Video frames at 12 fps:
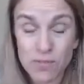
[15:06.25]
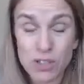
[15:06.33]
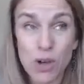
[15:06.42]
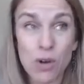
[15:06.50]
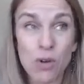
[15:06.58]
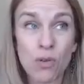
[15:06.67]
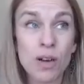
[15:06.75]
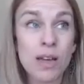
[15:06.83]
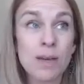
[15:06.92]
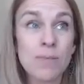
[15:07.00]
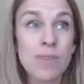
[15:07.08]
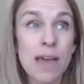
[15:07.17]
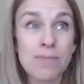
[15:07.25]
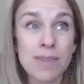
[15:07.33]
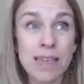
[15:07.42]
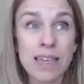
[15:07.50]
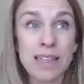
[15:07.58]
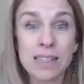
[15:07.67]
So that
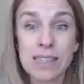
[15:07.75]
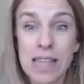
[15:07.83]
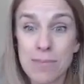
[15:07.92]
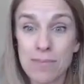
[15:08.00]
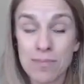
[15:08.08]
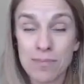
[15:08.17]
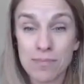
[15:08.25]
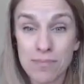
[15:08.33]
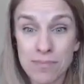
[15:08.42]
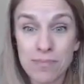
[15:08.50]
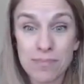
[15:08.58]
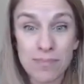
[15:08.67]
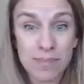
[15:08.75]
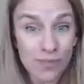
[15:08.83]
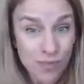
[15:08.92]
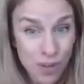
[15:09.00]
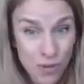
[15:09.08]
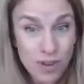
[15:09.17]
means that
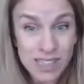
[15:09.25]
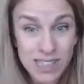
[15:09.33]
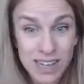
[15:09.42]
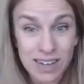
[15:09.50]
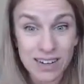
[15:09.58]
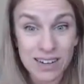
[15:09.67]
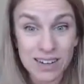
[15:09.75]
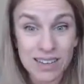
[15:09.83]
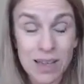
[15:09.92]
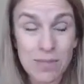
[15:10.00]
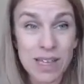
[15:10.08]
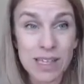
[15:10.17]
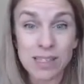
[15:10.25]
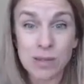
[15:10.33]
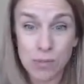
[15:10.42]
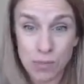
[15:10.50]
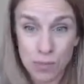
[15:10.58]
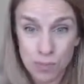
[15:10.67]
focusing, that means
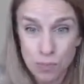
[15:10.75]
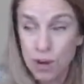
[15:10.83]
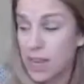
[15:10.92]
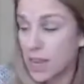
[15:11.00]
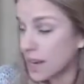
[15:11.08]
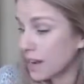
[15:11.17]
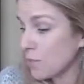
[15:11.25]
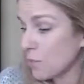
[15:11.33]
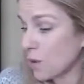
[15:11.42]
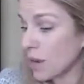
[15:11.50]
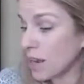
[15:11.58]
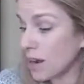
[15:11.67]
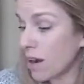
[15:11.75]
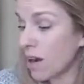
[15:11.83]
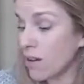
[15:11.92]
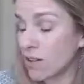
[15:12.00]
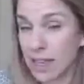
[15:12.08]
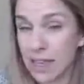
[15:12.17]
bringing it
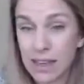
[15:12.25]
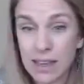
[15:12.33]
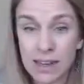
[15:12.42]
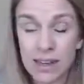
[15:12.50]
all in.